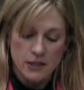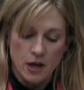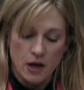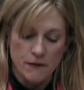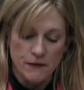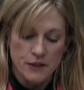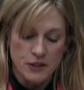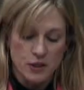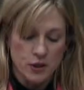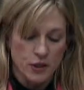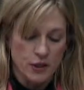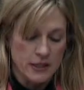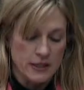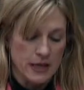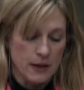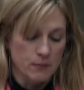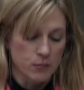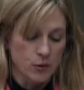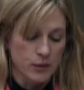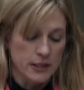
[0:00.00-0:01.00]
Officer
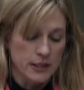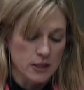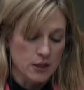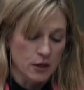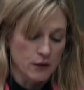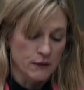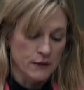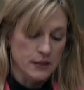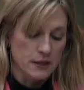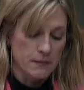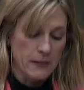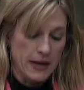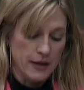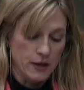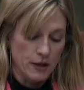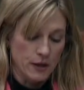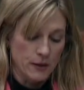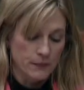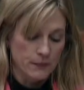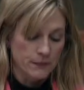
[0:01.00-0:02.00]
Exemplary Service
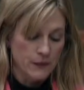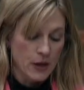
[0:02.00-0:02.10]
Medal.